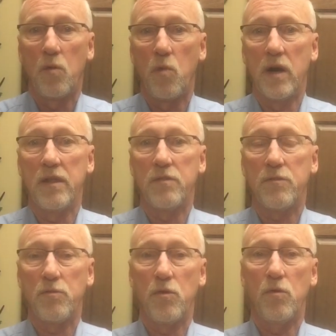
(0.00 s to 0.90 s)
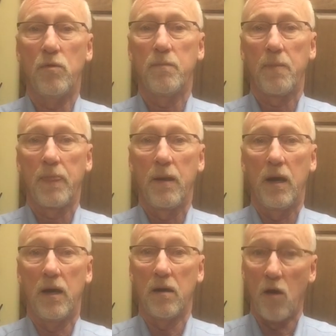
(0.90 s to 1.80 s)
running through
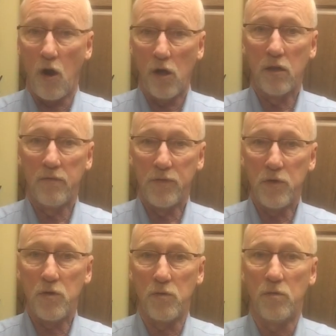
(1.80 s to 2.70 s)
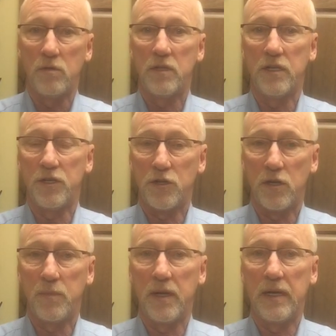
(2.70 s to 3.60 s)
all of you to
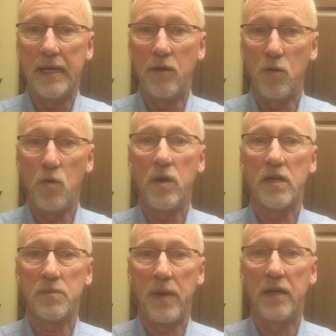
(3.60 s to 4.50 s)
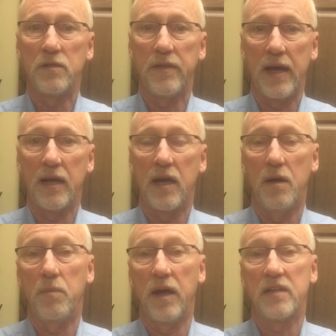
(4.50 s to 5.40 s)
determine who has been to that
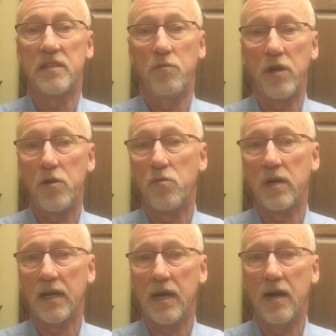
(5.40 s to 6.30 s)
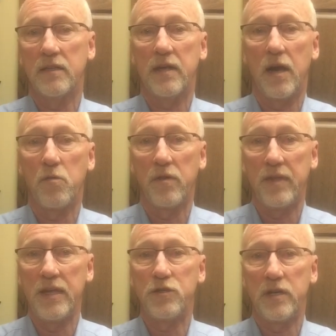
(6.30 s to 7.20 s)
complex, and we were in contact
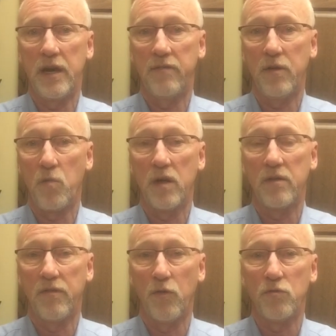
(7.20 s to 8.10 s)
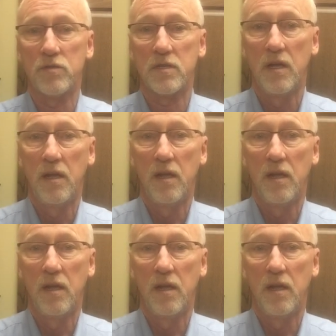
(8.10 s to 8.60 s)
with each and every one of those